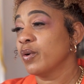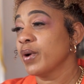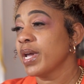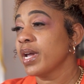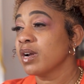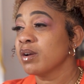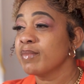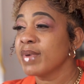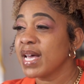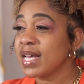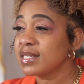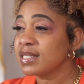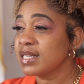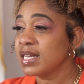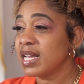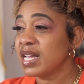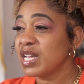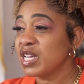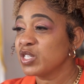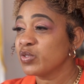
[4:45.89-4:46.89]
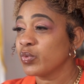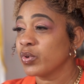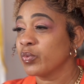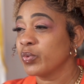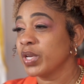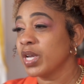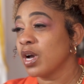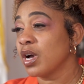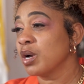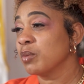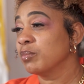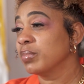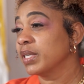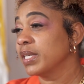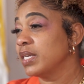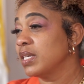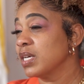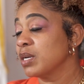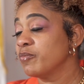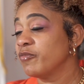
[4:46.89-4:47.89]
hair mask days where we all
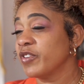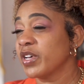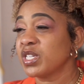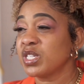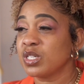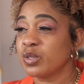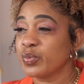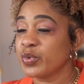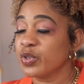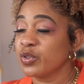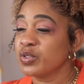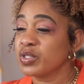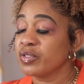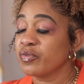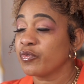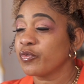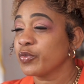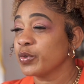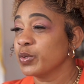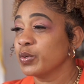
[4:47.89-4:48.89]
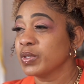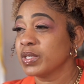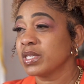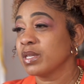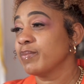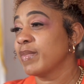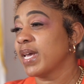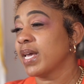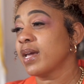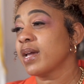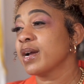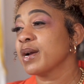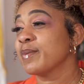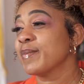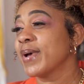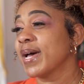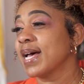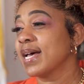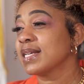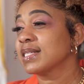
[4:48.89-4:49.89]
blend up vegetables and fruits and make hair
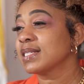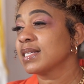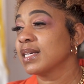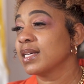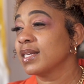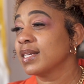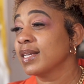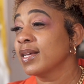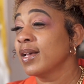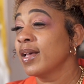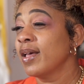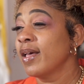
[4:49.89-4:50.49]
mask. And